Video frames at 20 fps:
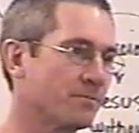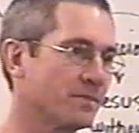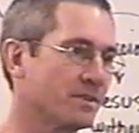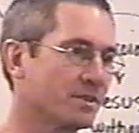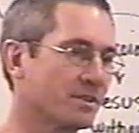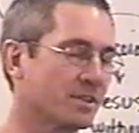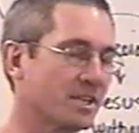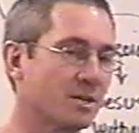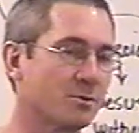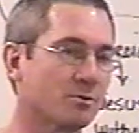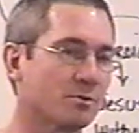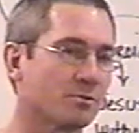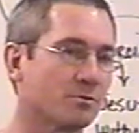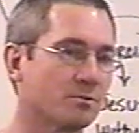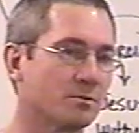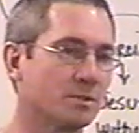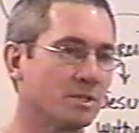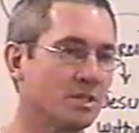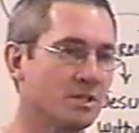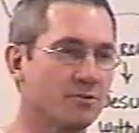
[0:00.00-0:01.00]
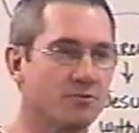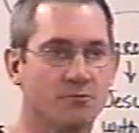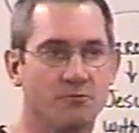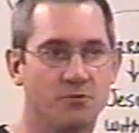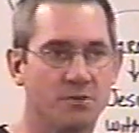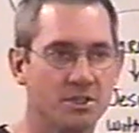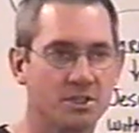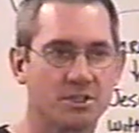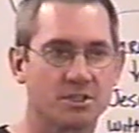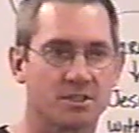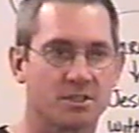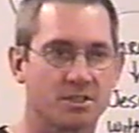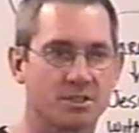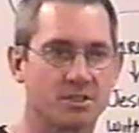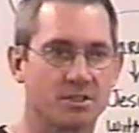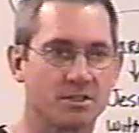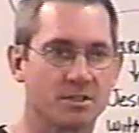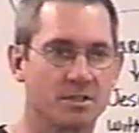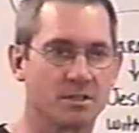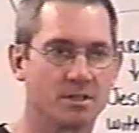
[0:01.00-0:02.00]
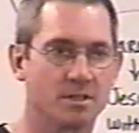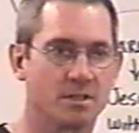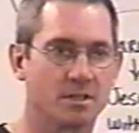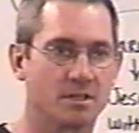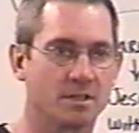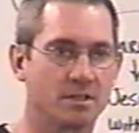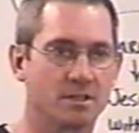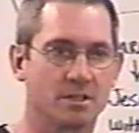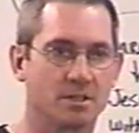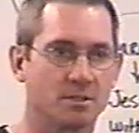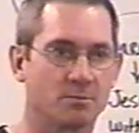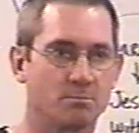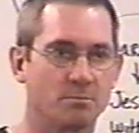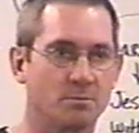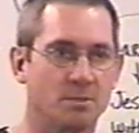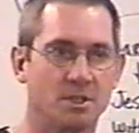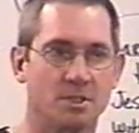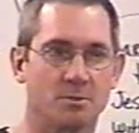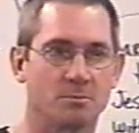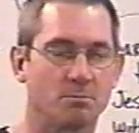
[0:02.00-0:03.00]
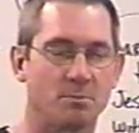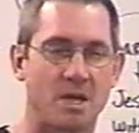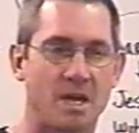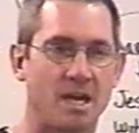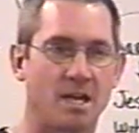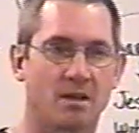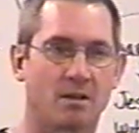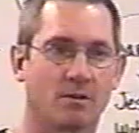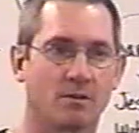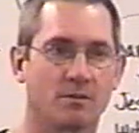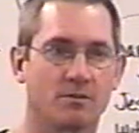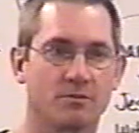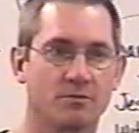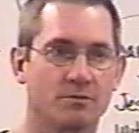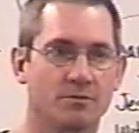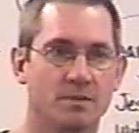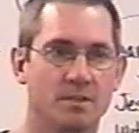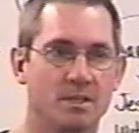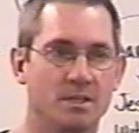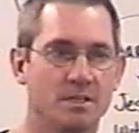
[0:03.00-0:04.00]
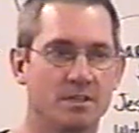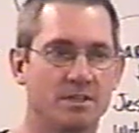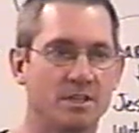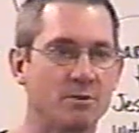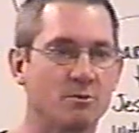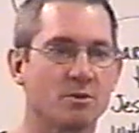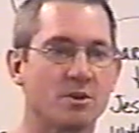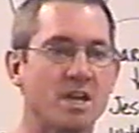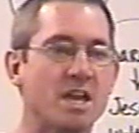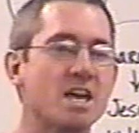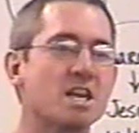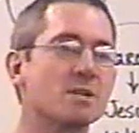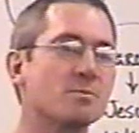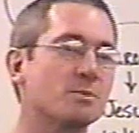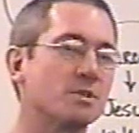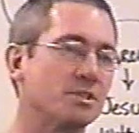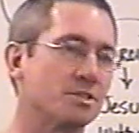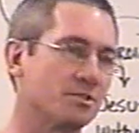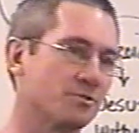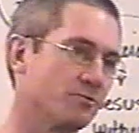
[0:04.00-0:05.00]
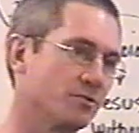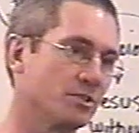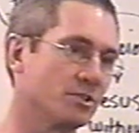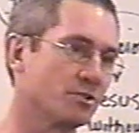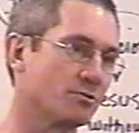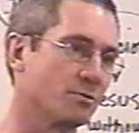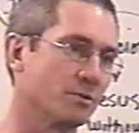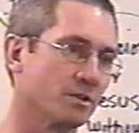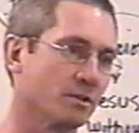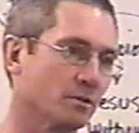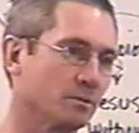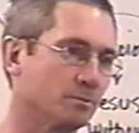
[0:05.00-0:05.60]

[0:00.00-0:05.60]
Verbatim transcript: They were vicious in, in battle, they were enemies of Israel.